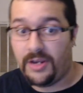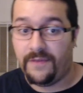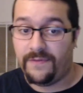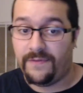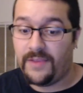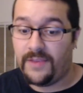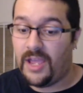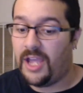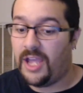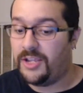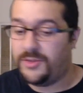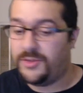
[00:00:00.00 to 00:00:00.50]
If
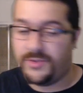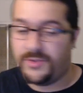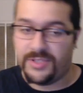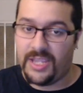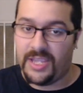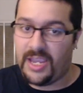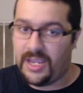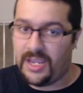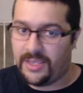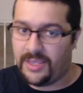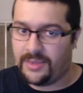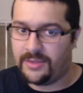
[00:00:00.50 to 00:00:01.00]
not, you
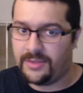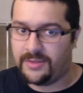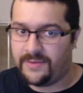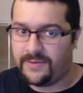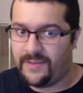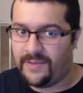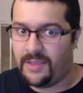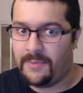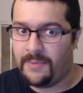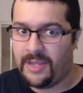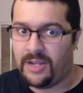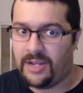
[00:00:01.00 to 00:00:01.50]
stay in
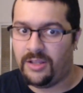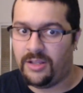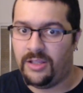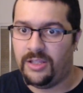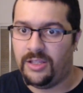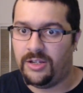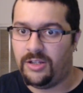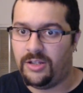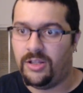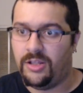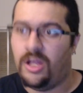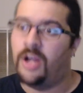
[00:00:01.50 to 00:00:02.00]
developmental a
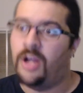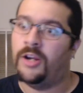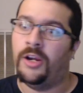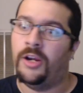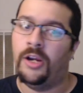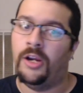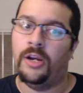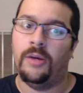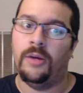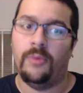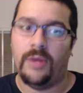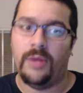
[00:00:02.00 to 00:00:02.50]
little longer,